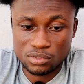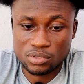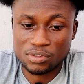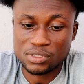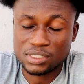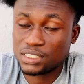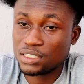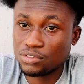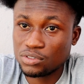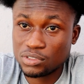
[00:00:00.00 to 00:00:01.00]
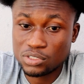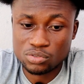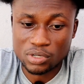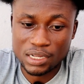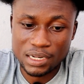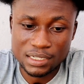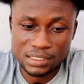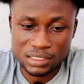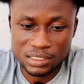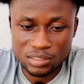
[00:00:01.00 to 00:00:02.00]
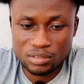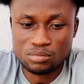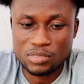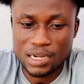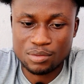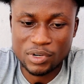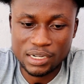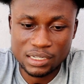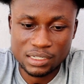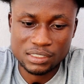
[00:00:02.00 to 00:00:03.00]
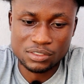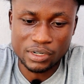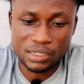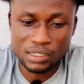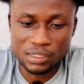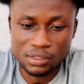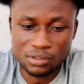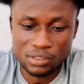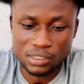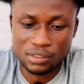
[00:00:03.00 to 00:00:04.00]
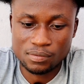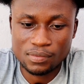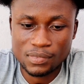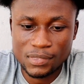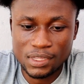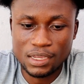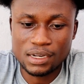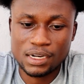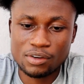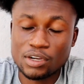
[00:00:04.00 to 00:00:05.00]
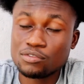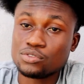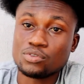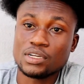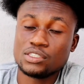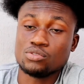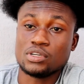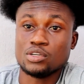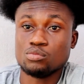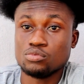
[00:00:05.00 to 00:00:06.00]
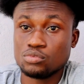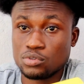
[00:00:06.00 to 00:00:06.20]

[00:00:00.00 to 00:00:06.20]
So after saving, you need to highlight it by marking it right here. Okay, and now you have to connect your cable.